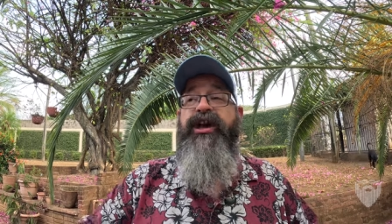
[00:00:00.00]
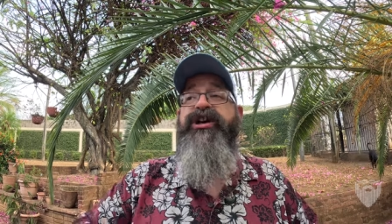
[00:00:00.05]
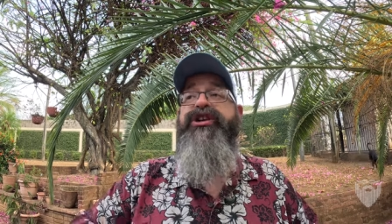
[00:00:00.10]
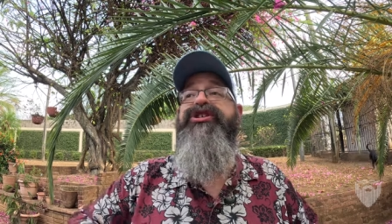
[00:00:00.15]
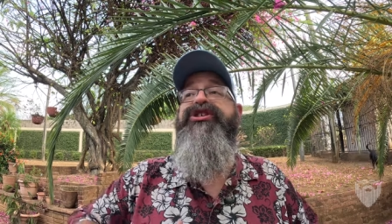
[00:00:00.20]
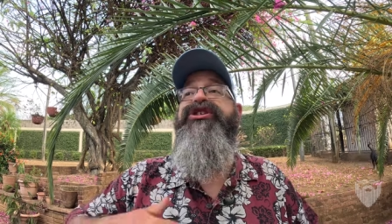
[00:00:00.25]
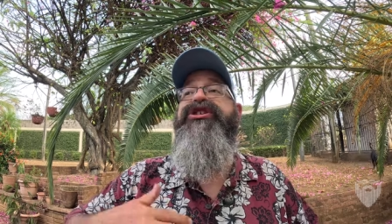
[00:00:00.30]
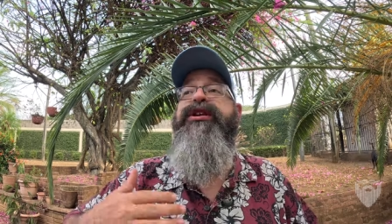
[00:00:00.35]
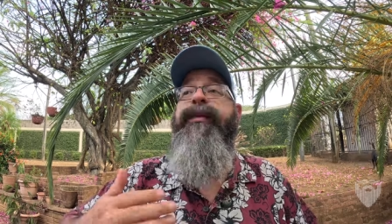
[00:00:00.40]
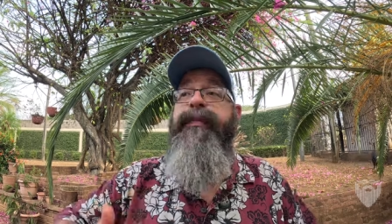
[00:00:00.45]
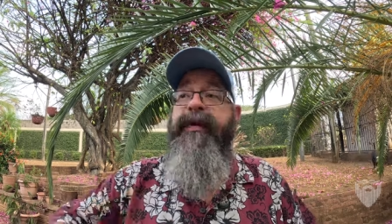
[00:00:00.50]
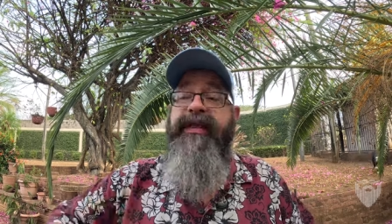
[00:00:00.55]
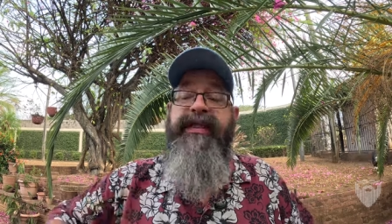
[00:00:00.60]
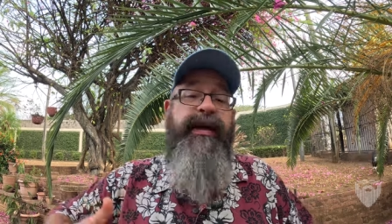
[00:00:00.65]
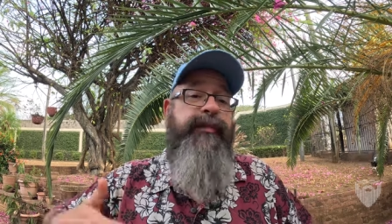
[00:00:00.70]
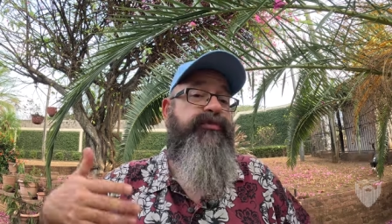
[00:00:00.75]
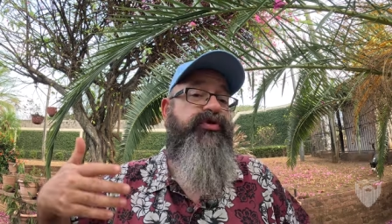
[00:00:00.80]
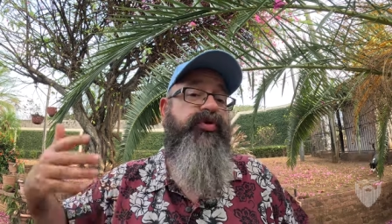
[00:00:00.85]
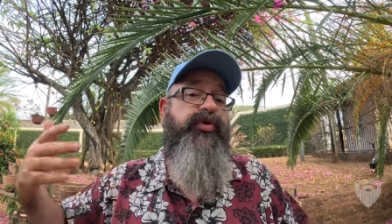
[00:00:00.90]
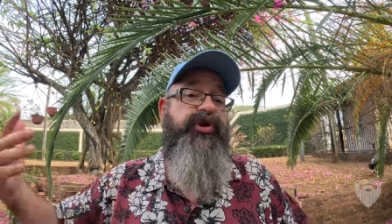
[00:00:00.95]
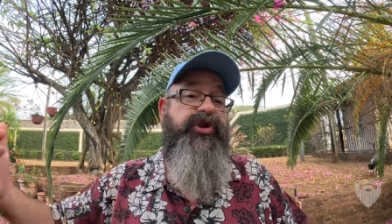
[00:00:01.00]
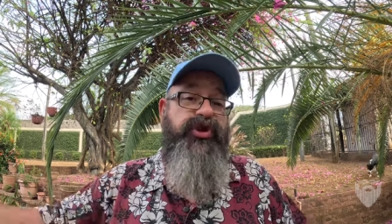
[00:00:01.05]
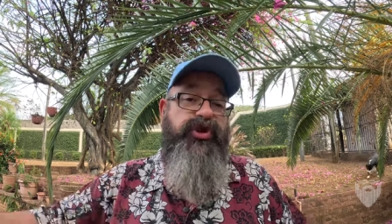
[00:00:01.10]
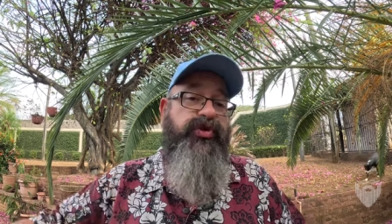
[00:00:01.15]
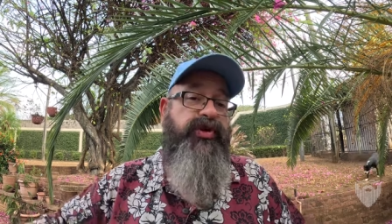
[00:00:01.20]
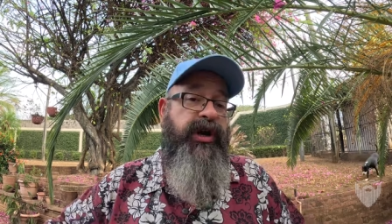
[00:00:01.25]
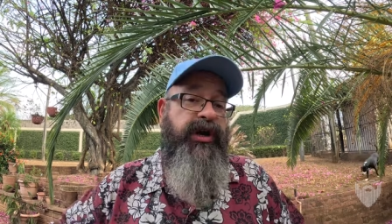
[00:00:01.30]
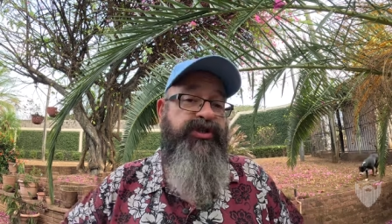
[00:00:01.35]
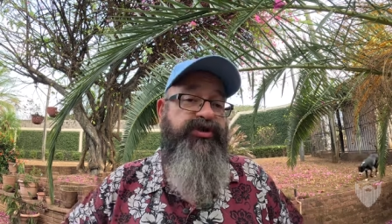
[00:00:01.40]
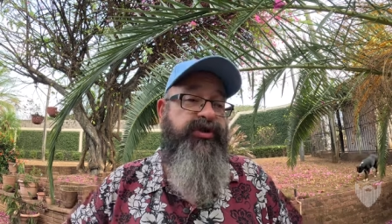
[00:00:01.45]
shipping them to a new
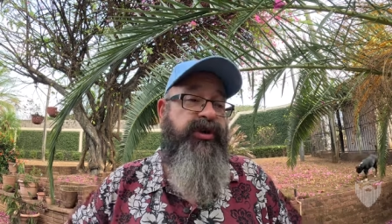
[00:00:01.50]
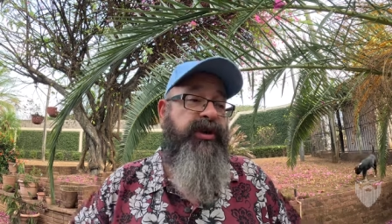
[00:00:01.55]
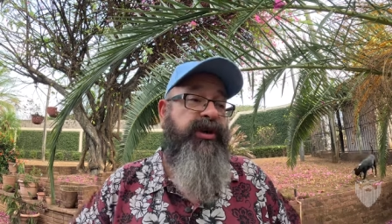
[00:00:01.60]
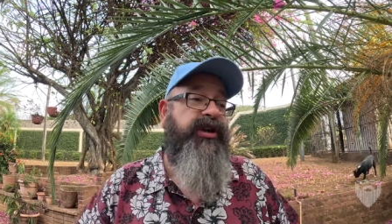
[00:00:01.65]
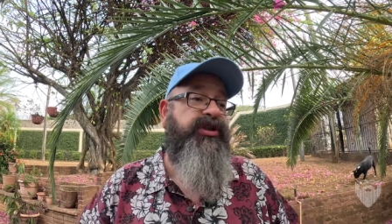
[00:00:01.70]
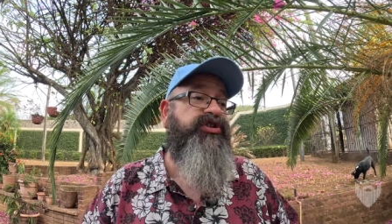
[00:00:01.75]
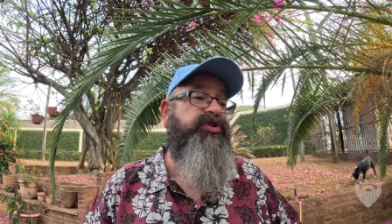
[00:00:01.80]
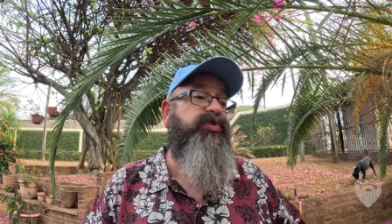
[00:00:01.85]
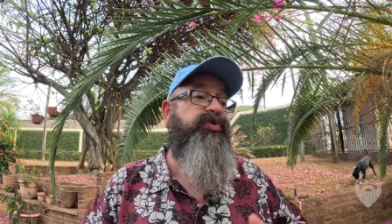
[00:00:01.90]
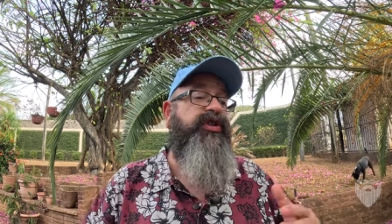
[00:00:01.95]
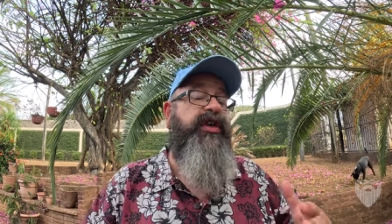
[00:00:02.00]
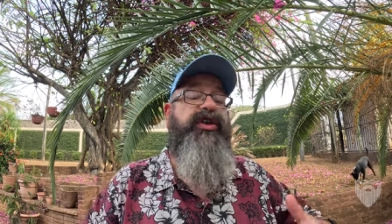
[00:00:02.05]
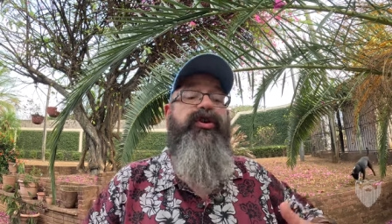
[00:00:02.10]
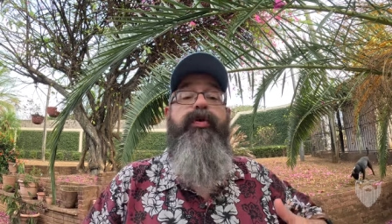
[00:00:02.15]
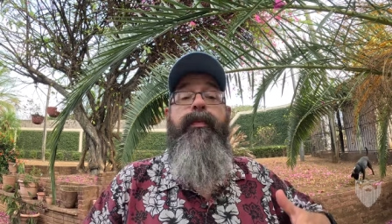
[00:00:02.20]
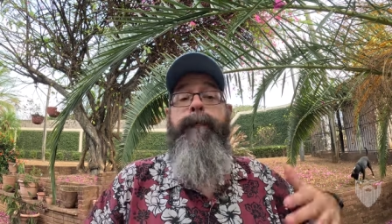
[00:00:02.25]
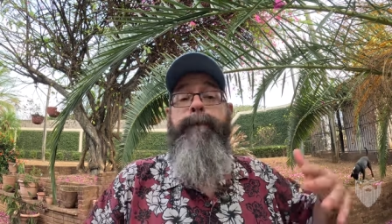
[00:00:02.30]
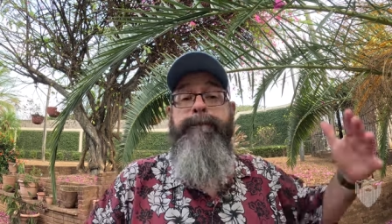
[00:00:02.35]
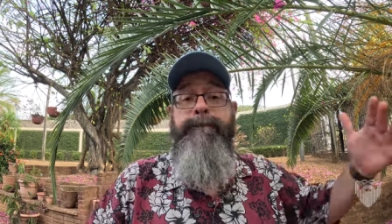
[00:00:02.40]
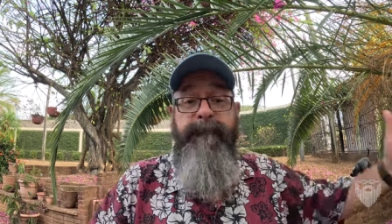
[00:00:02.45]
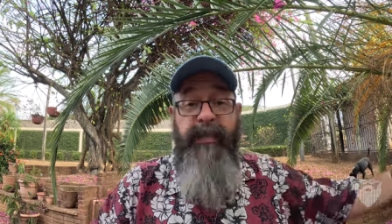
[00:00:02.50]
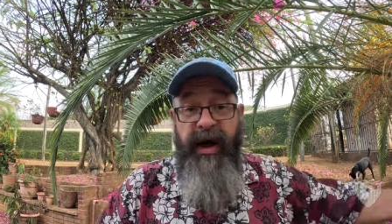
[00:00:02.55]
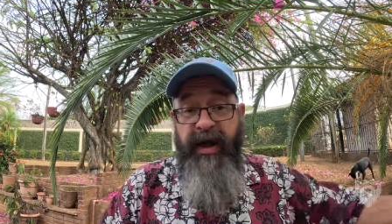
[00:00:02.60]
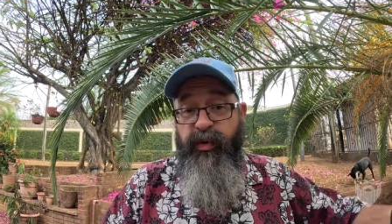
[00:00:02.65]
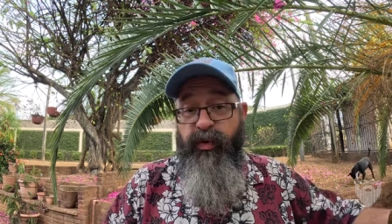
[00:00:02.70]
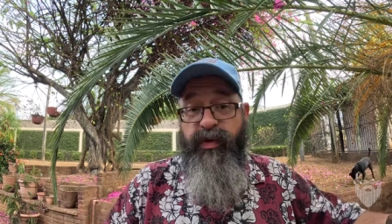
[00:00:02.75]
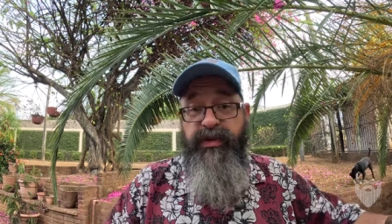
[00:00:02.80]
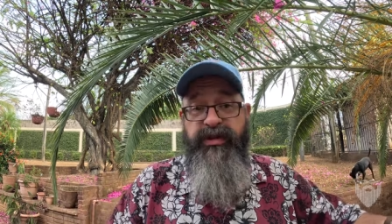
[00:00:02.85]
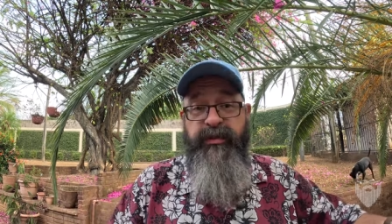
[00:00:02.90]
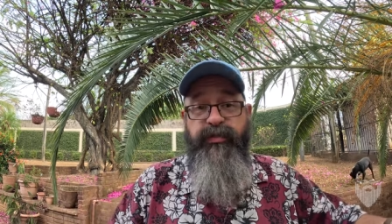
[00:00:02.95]
country because you think you
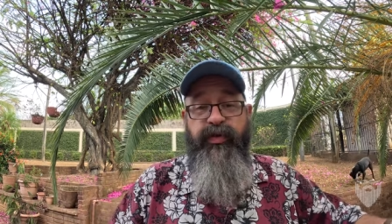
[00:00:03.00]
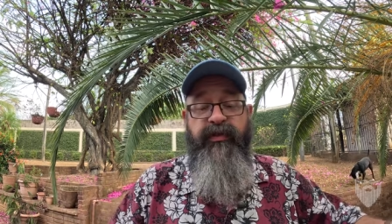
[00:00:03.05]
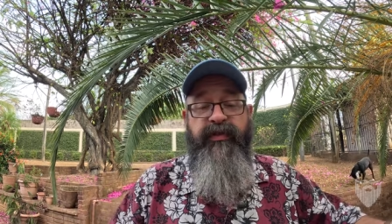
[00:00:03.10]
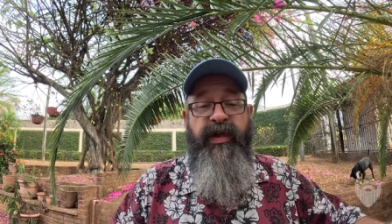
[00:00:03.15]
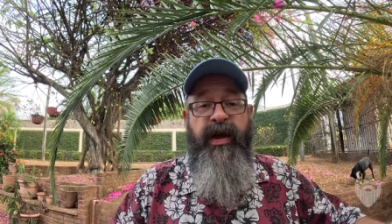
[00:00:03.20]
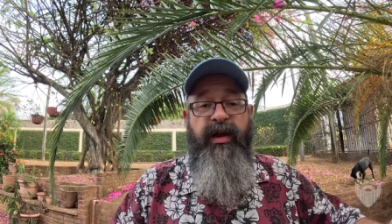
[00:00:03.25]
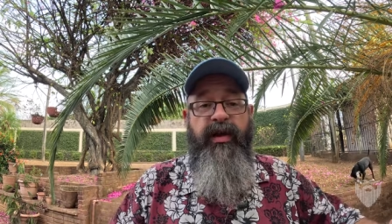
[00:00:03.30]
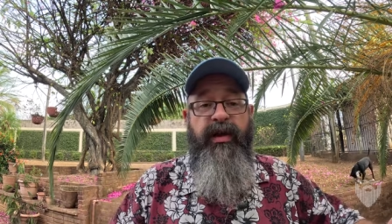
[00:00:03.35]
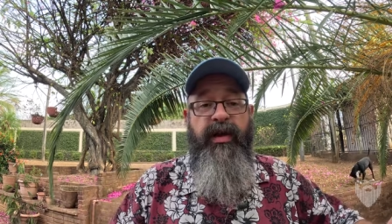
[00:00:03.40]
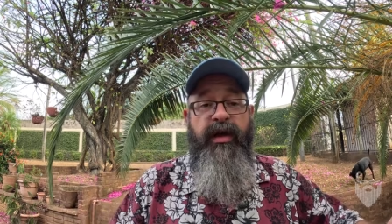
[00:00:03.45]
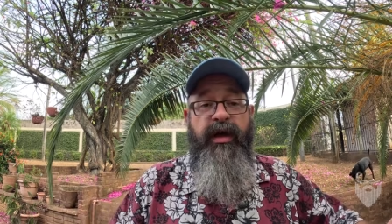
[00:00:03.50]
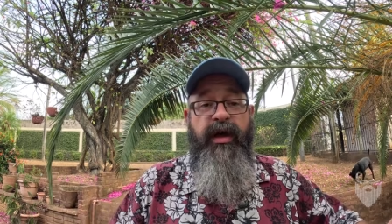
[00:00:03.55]
might want to move there